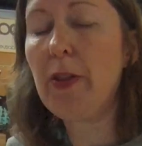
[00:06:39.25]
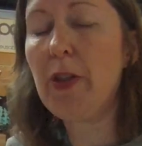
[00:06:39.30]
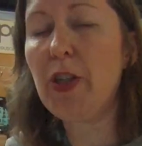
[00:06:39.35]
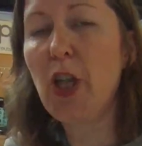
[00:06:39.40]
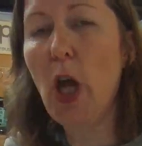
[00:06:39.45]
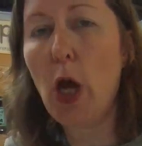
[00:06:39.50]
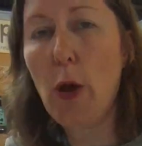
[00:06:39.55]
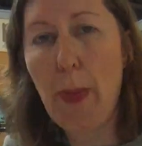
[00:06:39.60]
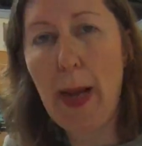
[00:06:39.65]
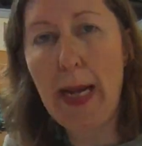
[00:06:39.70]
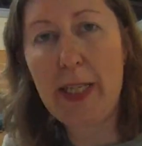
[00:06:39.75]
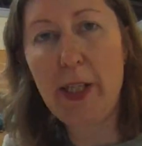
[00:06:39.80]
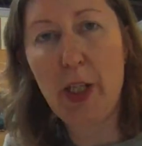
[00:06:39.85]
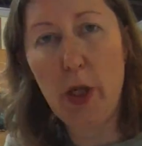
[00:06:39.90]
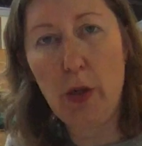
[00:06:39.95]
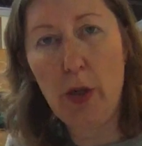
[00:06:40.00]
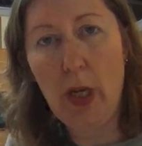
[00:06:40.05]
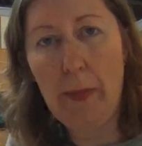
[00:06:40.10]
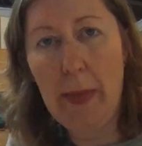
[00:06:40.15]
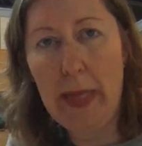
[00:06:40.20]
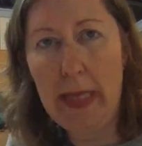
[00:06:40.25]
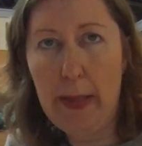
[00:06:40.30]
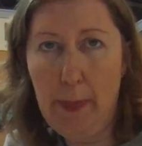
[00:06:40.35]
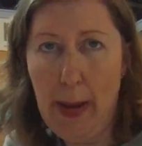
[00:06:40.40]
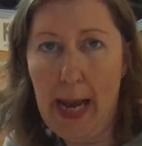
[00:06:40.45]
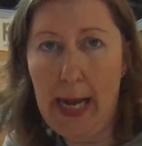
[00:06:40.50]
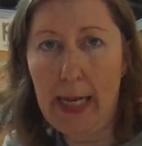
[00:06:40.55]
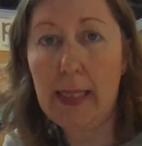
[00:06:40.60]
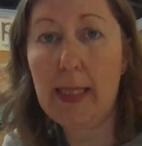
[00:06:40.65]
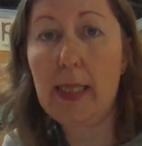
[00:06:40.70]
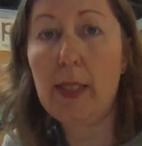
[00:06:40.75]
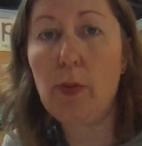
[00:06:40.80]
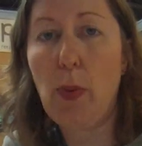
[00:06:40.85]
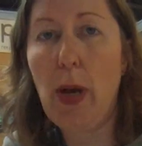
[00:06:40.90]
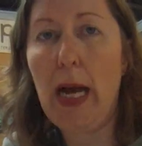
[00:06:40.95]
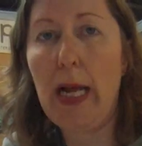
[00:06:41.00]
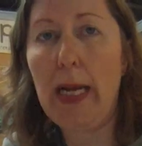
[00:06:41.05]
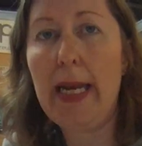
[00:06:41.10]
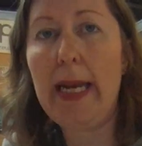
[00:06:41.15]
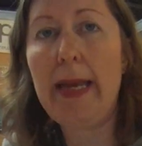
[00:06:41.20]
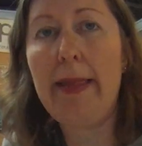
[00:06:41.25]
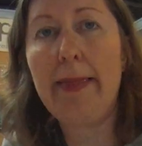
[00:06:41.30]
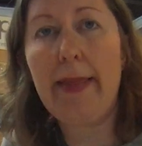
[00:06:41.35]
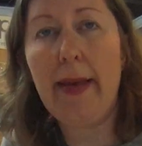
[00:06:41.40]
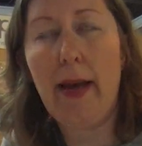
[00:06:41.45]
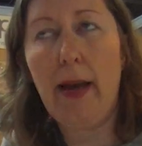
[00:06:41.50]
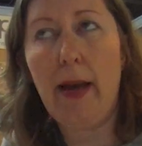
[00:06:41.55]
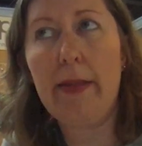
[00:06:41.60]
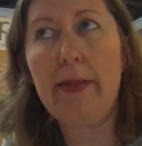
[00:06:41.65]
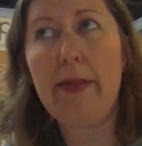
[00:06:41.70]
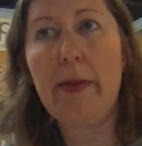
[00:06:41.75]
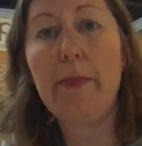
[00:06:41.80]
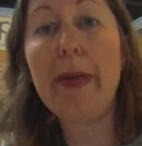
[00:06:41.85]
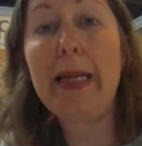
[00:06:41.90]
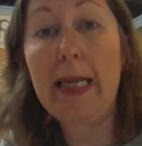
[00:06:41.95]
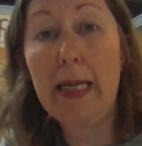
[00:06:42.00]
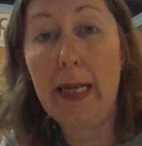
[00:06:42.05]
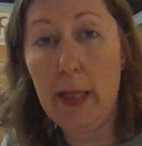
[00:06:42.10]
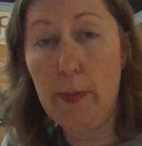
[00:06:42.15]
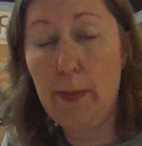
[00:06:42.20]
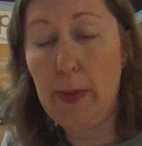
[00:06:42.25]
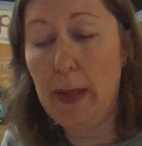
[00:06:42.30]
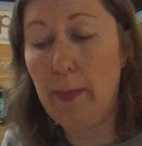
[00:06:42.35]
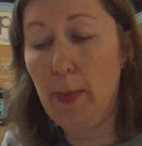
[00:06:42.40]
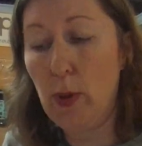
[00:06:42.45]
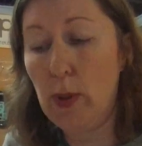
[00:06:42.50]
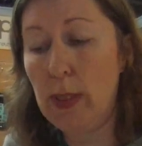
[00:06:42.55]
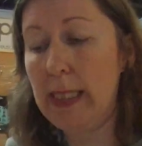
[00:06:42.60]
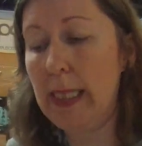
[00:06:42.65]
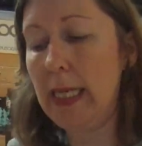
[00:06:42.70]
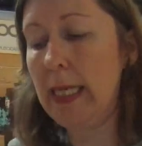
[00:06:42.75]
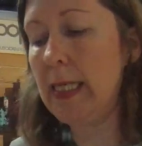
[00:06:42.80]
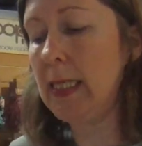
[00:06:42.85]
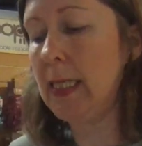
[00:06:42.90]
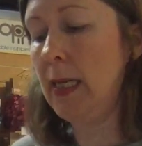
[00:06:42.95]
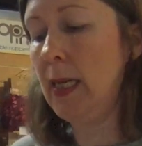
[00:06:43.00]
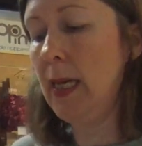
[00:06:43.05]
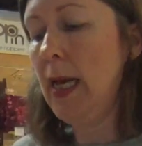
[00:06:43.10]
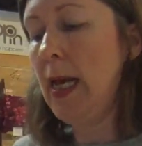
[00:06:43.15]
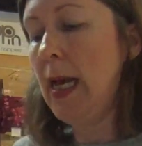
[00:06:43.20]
The tote bags do come in the packs as well, in the middle and the big boxes,